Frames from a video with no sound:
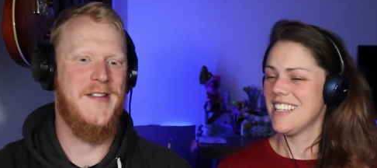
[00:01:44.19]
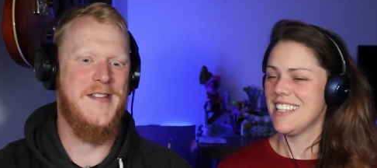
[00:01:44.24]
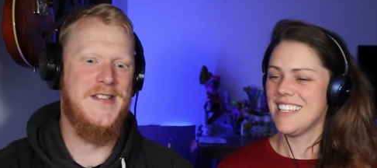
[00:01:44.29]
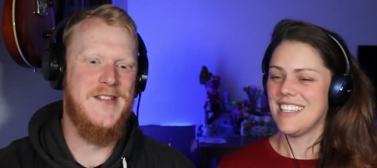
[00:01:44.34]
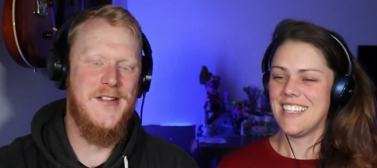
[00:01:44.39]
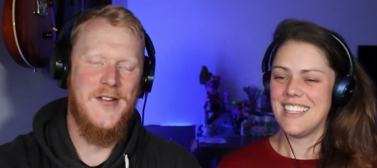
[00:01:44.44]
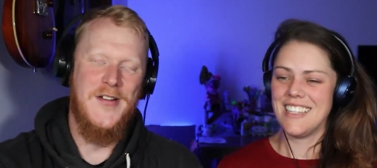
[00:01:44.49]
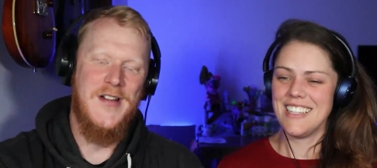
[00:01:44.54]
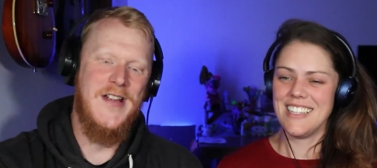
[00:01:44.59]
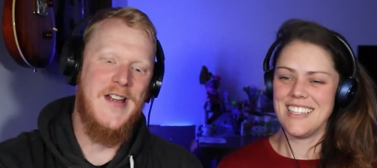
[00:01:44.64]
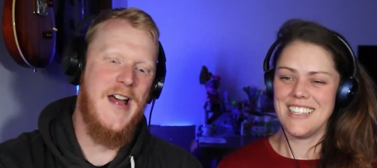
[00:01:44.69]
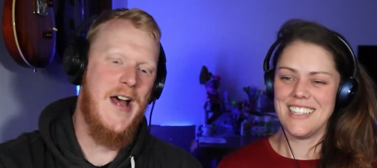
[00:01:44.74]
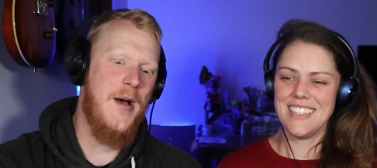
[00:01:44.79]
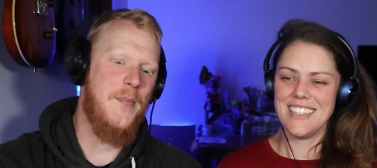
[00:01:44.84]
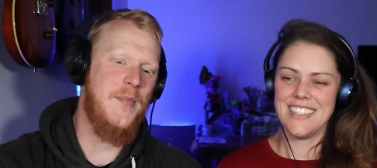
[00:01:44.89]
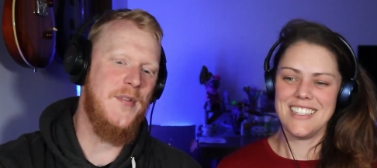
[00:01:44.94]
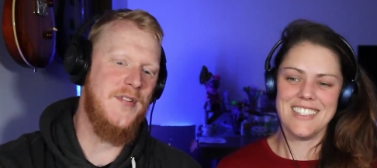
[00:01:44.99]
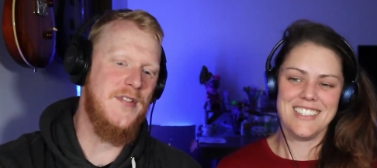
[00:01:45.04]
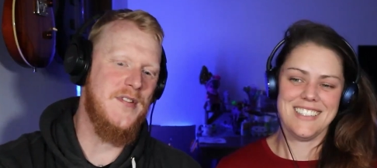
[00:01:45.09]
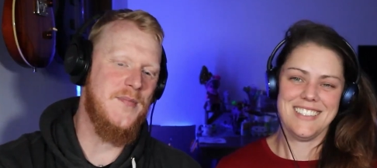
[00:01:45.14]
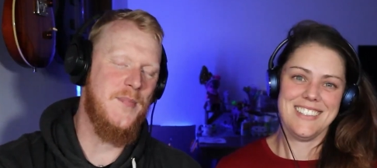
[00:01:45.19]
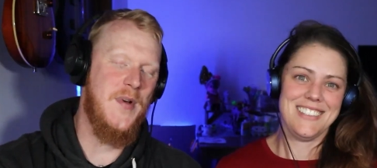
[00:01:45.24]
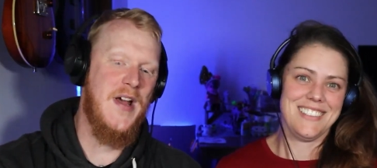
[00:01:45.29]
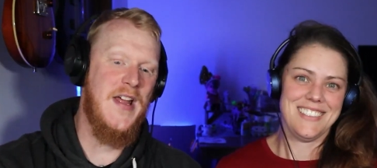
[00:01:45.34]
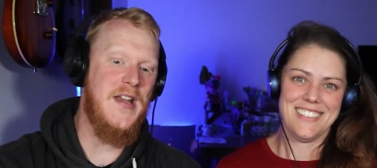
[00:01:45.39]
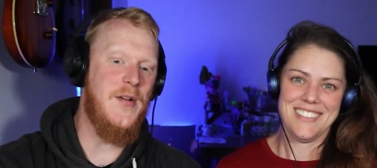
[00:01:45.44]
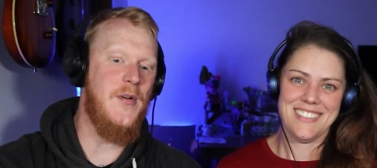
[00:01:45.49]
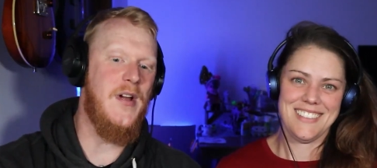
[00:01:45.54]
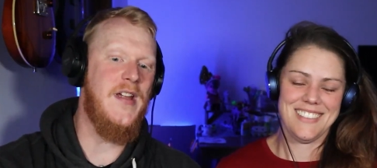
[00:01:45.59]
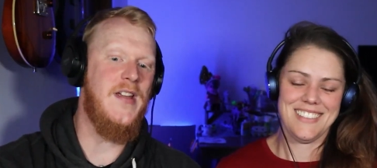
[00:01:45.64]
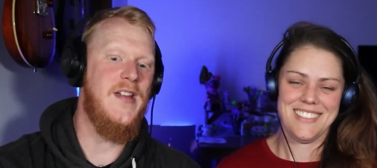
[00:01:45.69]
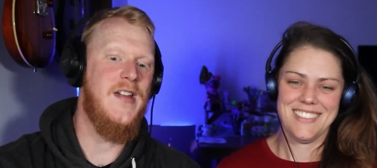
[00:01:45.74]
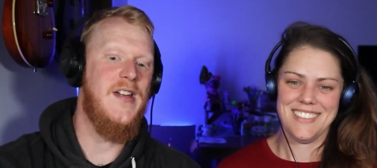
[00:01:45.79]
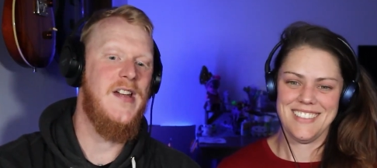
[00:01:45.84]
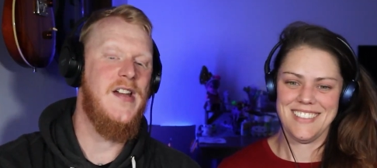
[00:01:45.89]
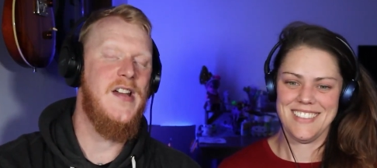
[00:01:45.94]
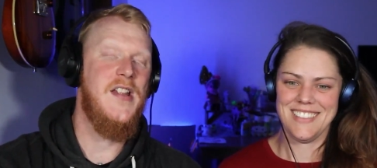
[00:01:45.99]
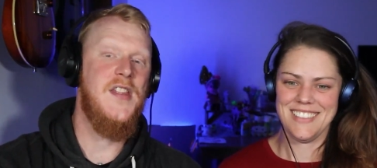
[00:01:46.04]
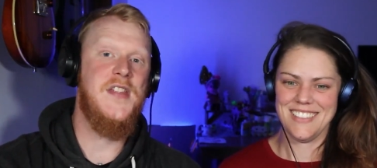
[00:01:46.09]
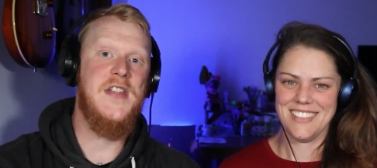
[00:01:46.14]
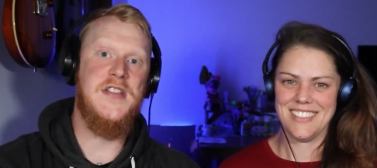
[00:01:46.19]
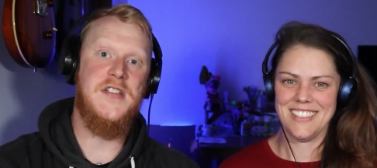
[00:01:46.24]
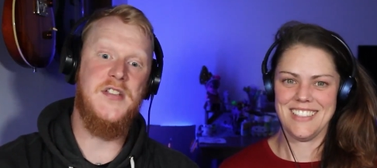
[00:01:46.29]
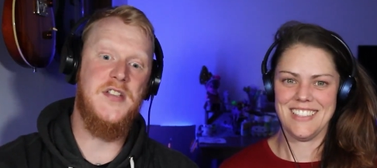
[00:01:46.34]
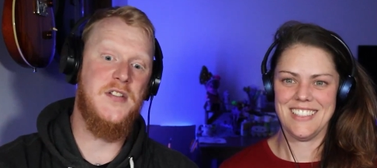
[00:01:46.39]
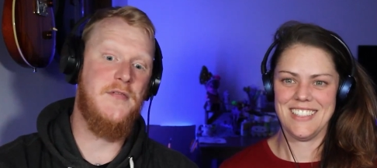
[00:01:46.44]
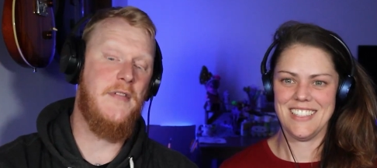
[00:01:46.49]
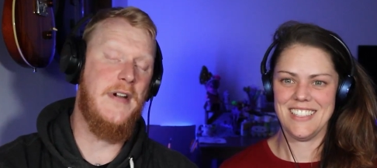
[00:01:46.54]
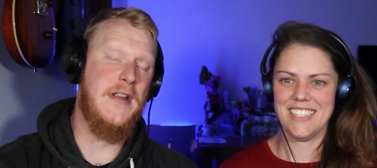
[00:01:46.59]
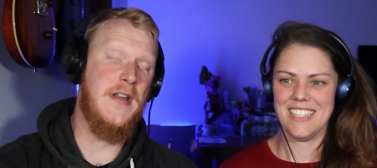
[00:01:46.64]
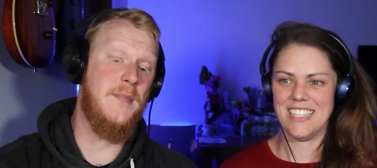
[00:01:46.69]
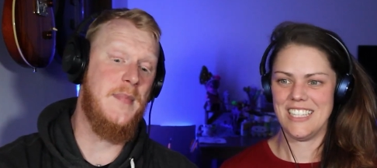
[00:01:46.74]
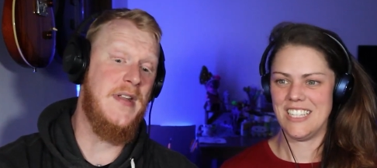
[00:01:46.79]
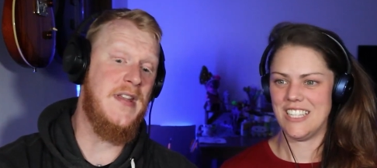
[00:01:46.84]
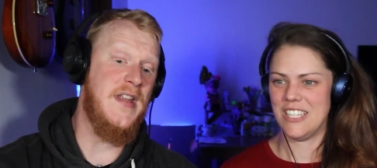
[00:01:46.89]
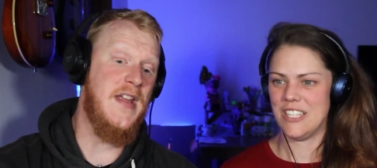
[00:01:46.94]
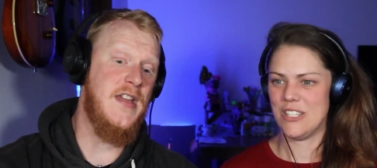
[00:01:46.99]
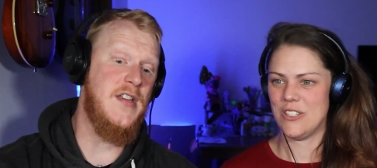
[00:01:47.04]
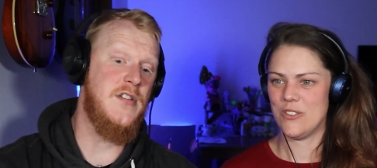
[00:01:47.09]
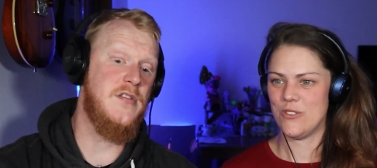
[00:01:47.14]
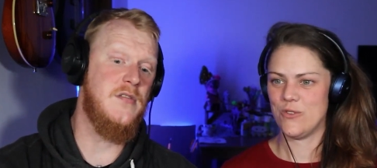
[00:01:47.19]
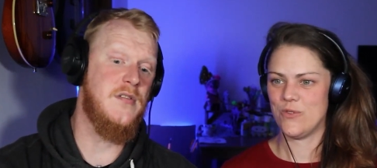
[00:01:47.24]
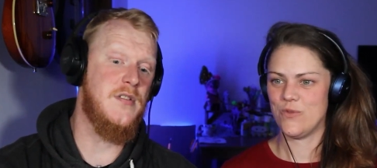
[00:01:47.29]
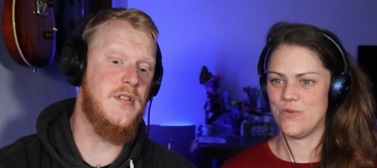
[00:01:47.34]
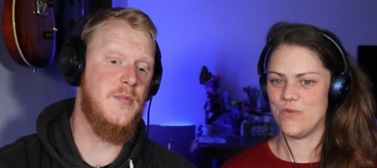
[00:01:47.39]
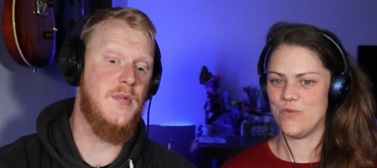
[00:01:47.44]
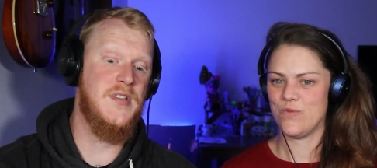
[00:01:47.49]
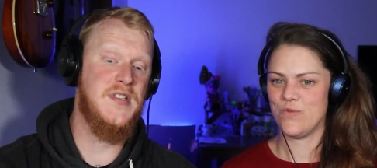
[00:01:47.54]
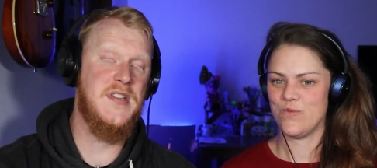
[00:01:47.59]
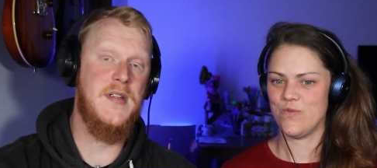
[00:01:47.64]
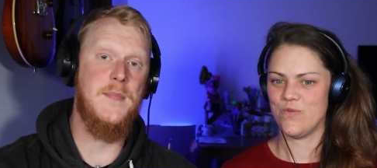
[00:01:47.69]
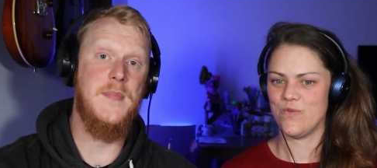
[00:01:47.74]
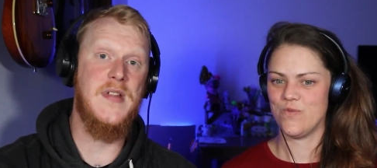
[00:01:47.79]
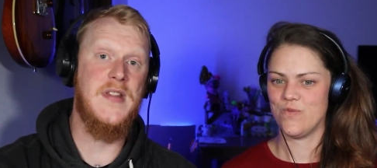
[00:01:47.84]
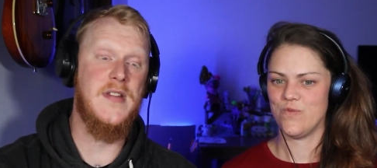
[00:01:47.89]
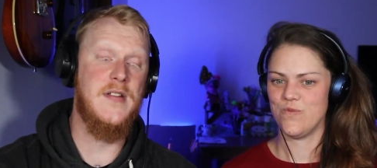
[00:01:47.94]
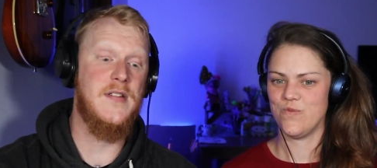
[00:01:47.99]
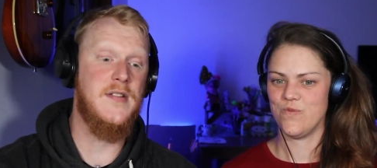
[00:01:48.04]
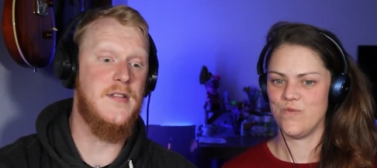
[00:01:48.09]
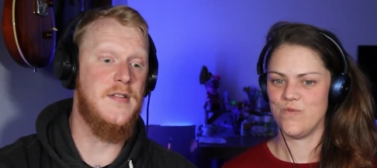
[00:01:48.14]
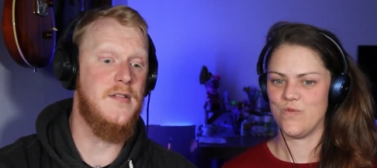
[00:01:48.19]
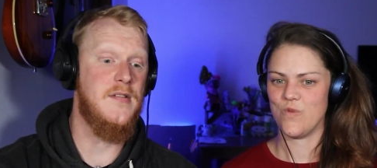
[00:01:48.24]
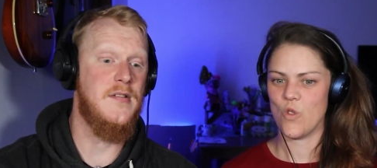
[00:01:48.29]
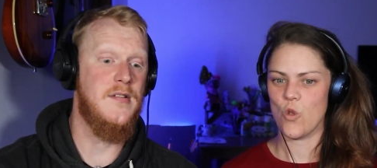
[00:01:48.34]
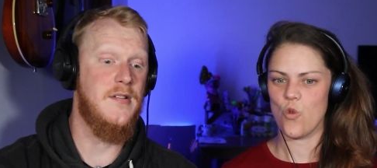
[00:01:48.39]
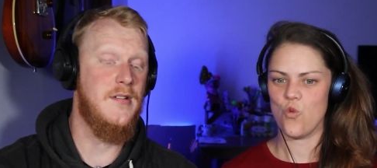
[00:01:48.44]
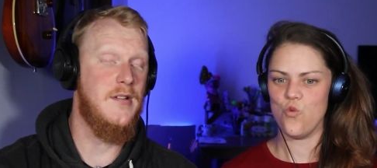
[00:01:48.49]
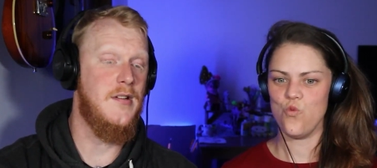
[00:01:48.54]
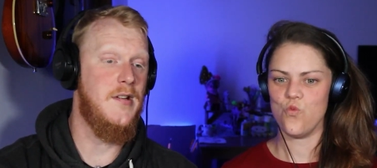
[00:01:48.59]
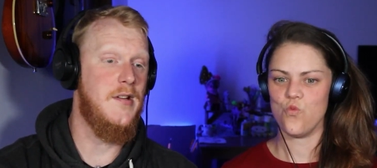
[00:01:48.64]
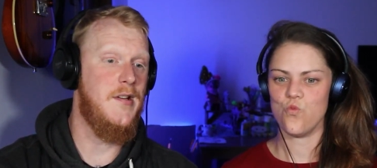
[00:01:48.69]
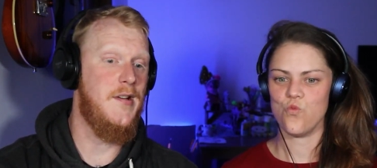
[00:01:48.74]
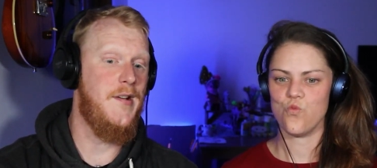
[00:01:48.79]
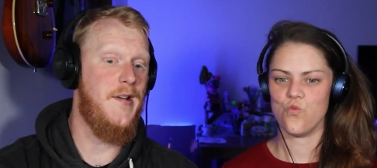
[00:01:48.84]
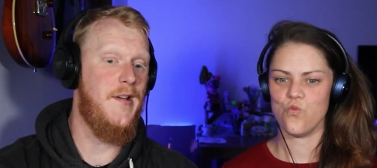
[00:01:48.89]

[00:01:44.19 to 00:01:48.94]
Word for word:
Speaker 1: So it happens. But anyway, this is a recommendation. Someone sent me this. Mm.